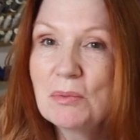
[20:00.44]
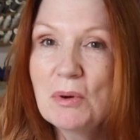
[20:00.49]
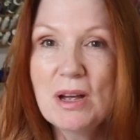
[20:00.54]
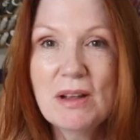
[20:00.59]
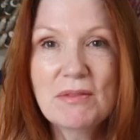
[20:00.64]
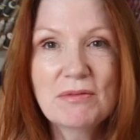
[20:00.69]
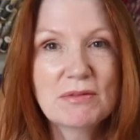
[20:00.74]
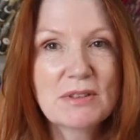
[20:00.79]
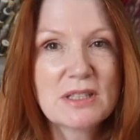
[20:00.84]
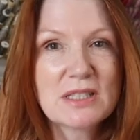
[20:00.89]

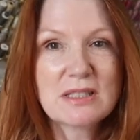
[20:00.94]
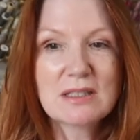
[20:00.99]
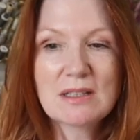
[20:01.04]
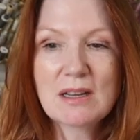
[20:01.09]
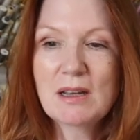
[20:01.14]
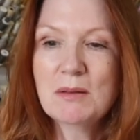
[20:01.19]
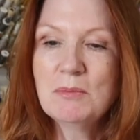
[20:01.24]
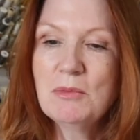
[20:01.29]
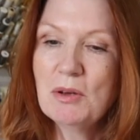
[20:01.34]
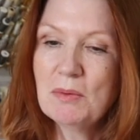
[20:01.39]
whatever
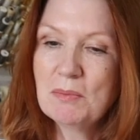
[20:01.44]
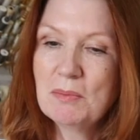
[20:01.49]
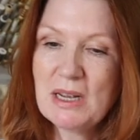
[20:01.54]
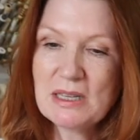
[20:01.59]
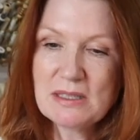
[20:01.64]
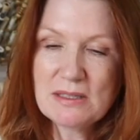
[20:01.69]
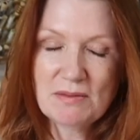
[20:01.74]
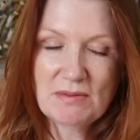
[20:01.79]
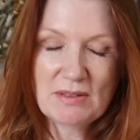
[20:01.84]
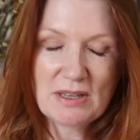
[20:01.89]
reason, I'm not
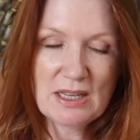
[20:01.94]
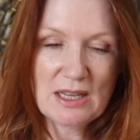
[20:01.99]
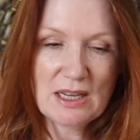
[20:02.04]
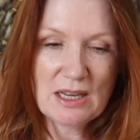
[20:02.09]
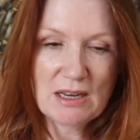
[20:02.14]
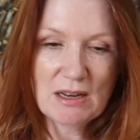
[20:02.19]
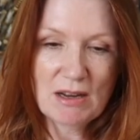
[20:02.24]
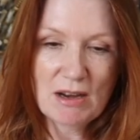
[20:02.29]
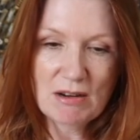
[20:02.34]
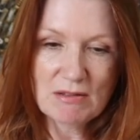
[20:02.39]
massively
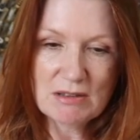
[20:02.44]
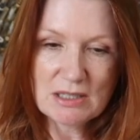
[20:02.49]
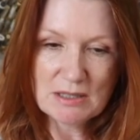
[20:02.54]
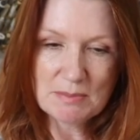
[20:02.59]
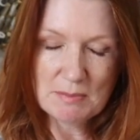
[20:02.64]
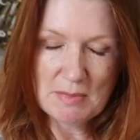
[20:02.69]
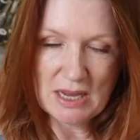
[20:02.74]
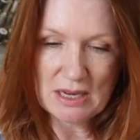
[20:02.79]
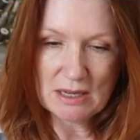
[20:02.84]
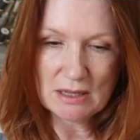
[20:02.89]
in a hurry
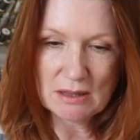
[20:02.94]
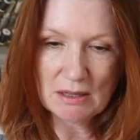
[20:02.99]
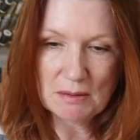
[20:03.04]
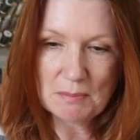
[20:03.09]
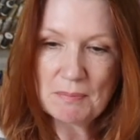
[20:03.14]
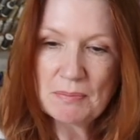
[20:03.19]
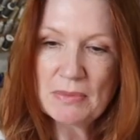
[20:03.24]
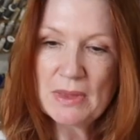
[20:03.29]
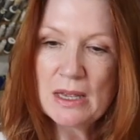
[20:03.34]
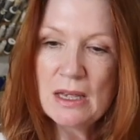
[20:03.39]
to make
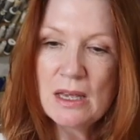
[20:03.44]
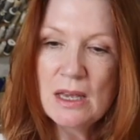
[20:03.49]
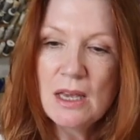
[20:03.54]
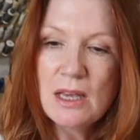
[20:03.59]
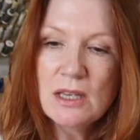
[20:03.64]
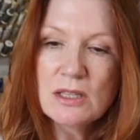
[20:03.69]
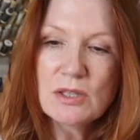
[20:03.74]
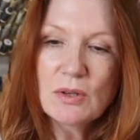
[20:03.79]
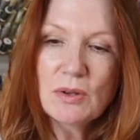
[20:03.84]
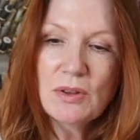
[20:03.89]
them.
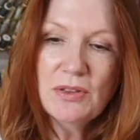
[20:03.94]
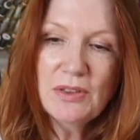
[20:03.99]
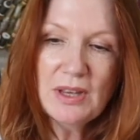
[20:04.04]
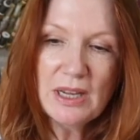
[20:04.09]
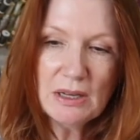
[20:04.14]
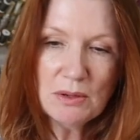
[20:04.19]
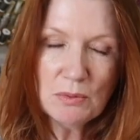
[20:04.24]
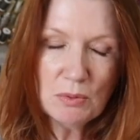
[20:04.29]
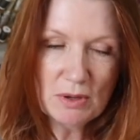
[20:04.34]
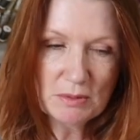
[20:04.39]
So I
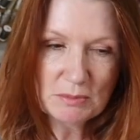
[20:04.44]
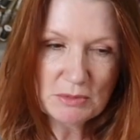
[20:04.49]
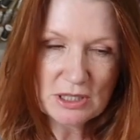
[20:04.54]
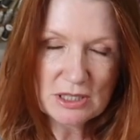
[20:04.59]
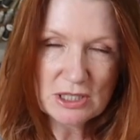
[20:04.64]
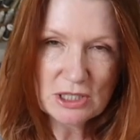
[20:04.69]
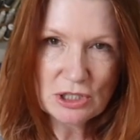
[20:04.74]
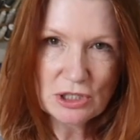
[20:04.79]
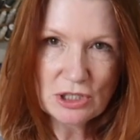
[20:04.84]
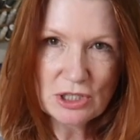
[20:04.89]
think what I'm
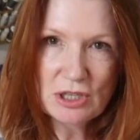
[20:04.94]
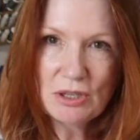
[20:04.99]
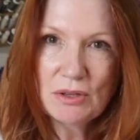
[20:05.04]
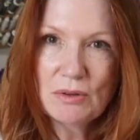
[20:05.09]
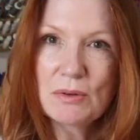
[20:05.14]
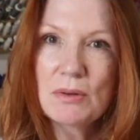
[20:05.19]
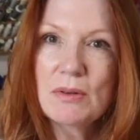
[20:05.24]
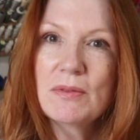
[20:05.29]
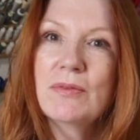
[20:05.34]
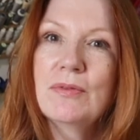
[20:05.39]
going to
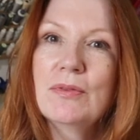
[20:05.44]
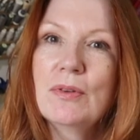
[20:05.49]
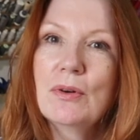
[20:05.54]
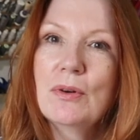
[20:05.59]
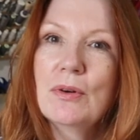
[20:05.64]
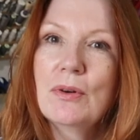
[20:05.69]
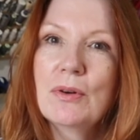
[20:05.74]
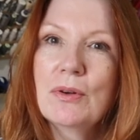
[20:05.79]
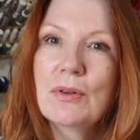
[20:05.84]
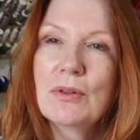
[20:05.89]
do
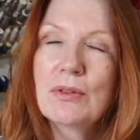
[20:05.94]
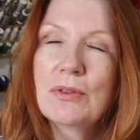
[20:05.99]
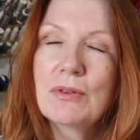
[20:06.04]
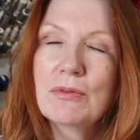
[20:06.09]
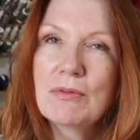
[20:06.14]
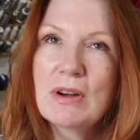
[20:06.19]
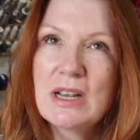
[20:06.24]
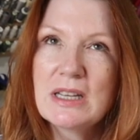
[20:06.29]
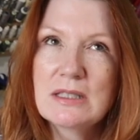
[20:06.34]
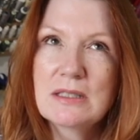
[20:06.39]
for the
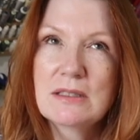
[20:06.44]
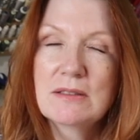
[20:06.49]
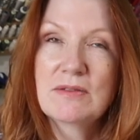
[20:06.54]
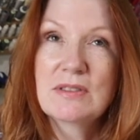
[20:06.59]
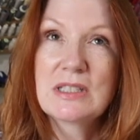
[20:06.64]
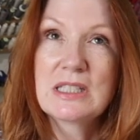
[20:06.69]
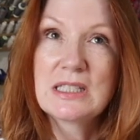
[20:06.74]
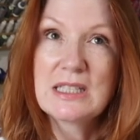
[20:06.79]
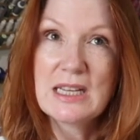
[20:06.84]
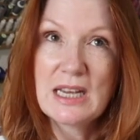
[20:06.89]
rest
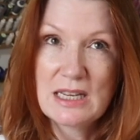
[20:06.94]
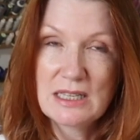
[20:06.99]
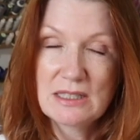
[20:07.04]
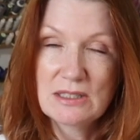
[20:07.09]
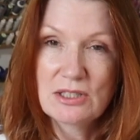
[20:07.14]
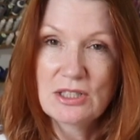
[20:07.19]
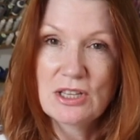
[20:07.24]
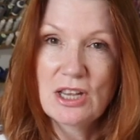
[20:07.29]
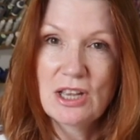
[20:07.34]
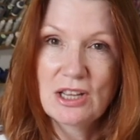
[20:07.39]
of today
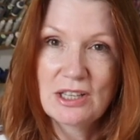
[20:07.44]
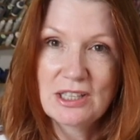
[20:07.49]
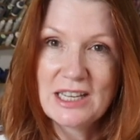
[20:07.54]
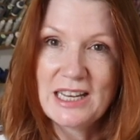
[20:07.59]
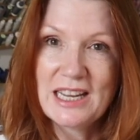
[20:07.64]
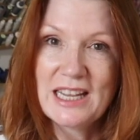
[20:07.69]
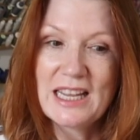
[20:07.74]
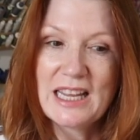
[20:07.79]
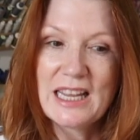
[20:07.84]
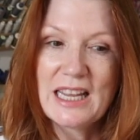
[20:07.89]

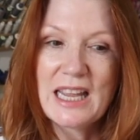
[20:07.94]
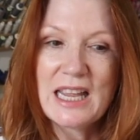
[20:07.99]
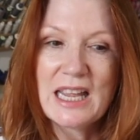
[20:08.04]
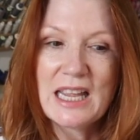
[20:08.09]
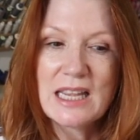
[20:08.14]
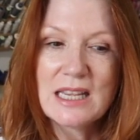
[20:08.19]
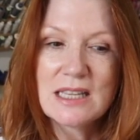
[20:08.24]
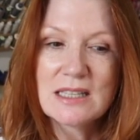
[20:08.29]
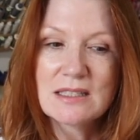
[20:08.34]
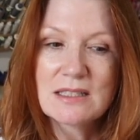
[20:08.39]
certainly
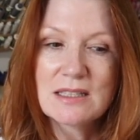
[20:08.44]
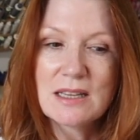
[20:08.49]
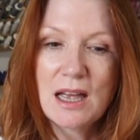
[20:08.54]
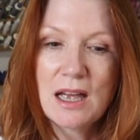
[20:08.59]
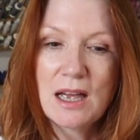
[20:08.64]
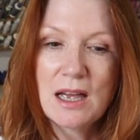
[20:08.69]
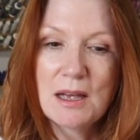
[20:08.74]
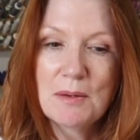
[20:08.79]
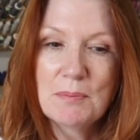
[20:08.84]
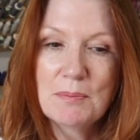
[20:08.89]
is
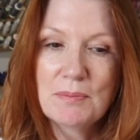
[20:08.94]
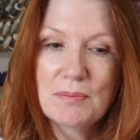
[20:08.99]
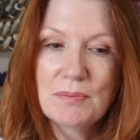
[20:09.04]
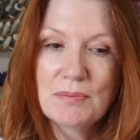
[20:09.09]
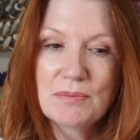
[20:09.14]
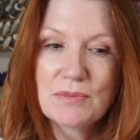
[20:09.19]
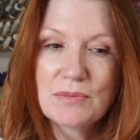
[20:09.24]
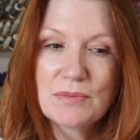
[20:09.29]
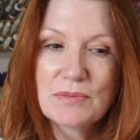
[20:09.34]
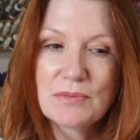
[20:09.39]

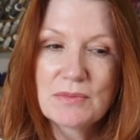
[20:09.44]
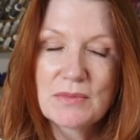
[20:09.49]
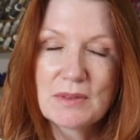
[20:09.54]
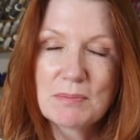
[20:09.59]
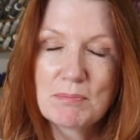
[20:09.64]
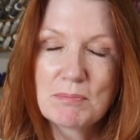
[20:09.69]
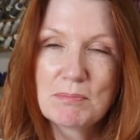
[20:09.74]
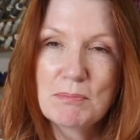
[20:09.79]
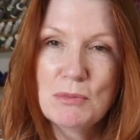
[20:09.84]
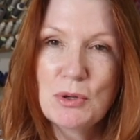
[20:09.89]

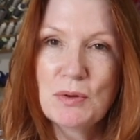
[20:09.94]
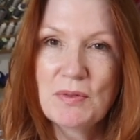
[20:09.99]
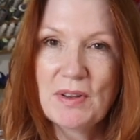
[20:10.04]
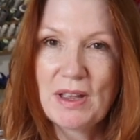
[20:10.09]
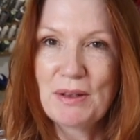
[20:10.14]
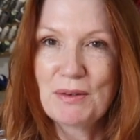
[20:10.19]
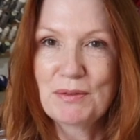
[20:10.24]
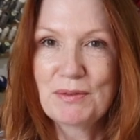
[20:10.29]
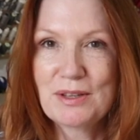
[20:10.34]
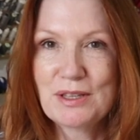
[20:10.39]
move
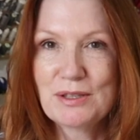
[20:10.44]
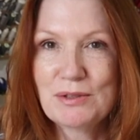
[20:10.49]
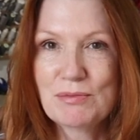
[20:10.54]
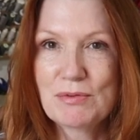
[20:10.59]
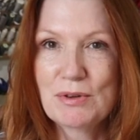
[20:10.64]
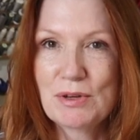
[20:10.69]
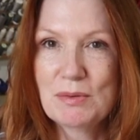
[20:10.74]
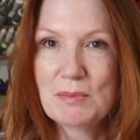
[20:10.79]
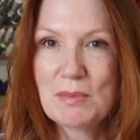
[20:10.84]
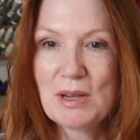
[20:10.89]
out of this
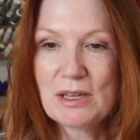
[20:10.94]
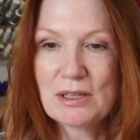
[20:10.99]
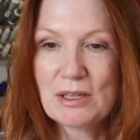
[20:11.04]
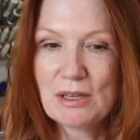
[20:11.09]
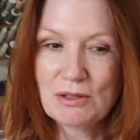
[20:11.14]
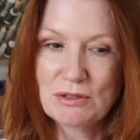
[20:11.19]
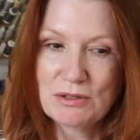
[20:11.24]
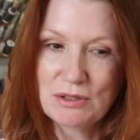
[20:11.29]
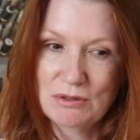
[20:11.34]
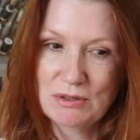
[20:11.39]
room and
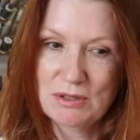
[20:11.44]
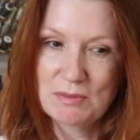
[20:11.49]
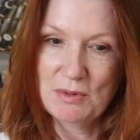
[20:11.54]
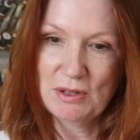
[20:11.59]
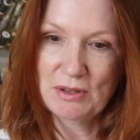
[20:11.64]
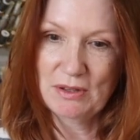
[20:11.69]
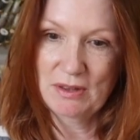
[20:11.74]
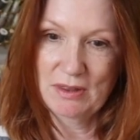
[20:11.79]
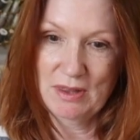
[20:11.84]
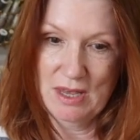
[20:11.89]
go and do some
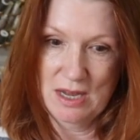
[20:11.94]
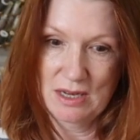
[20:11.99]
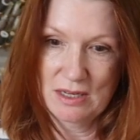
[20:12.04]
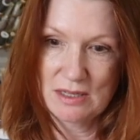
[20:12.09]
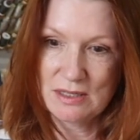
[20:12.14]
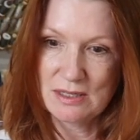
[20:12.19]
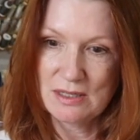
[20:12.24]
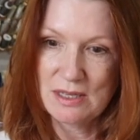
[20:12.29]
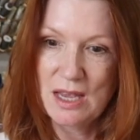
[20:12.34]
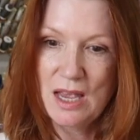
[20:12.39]
other
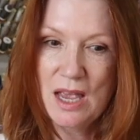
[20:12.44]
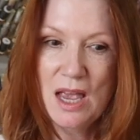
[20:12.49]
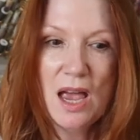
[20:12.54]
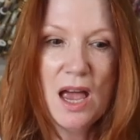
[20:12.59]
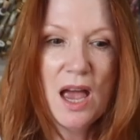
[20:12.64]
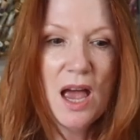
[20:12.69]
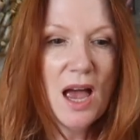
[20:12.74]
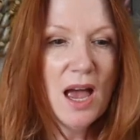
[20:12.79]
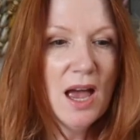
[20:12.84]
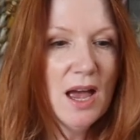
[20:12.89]
things.
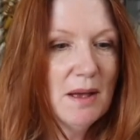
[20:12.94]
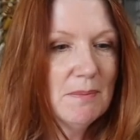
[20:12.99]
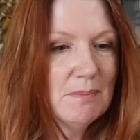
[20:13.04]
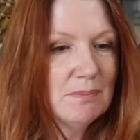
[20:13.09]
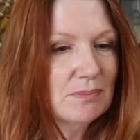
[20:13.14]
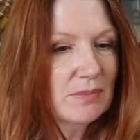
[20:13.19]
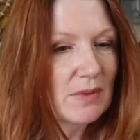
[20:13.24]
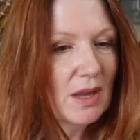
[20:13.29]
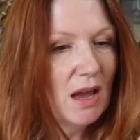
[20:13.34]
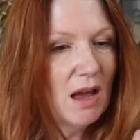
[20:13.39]

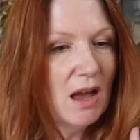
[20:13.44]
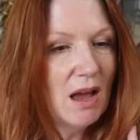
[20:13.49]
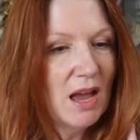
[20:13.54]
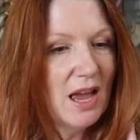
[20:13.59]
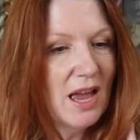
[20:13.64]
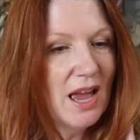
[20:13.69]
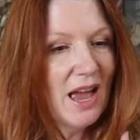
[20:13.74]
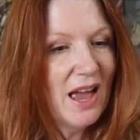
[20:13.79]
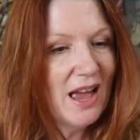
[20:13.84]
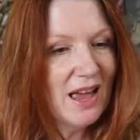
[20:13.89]

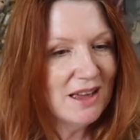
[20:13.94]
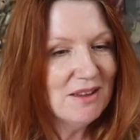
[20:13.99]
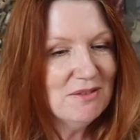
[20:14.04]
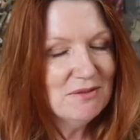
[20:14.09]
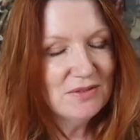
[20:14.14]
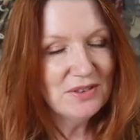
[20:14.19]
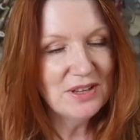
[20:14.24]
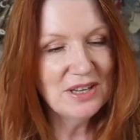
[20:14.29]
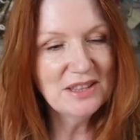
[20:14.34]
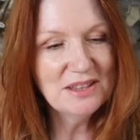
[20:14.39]
I
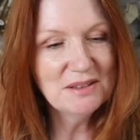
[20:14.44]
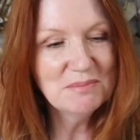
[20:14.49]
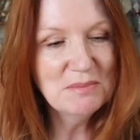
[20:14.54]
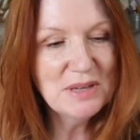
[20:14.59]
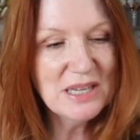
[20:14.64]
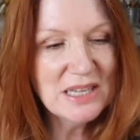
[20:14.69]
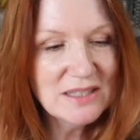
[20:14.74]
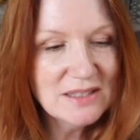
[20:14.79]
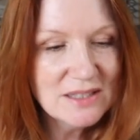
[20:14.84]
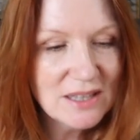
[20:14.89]
have in the
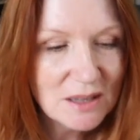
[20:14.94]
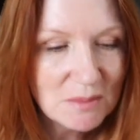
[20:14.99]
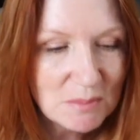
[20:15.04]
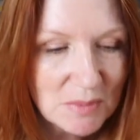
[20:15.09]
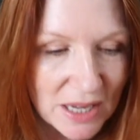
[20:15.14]
meantime